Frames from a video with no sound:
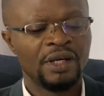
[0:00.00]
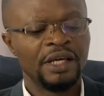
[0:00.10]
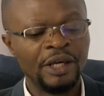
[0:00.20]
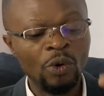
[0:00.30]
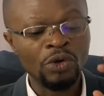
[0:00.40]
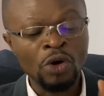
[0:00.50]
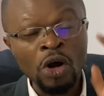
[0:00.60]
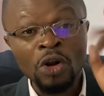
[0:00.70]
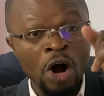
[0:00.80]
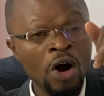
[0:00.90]
He will
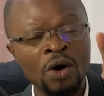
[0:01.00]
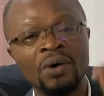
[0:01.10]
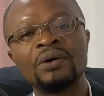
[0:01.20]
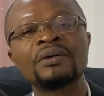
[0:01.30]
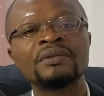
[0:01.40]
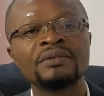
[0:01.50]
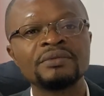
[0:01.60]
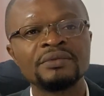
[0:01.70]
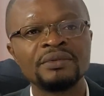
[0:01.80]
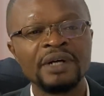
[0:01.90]
go long,
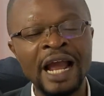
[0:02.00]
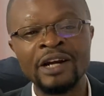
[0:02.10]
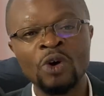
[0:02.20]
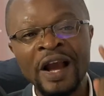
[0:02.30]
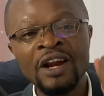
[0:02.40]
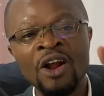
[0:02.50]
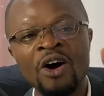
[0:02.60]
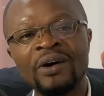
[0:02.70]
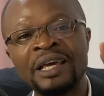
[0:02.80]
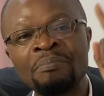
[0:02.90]
and going
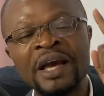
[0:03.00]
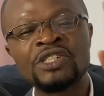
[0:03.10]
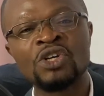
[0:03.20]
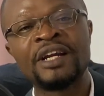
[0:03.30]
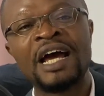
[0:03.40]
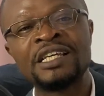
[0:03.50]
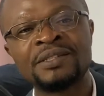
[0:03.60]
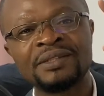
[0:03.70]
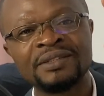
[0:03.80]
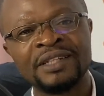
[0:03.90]
long, he makes sure that
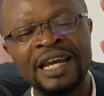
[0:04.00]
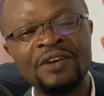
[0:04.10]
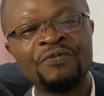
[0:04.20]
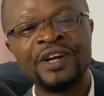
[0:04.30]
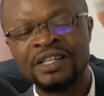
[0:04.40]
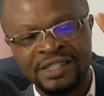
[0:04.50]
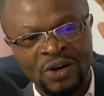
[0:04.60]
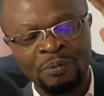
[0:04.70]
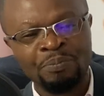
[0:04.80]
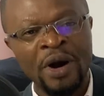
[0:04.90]
his delivery is
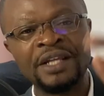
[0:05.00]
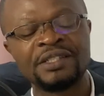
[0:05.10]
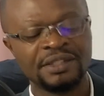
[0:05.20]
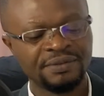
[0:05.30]
on point.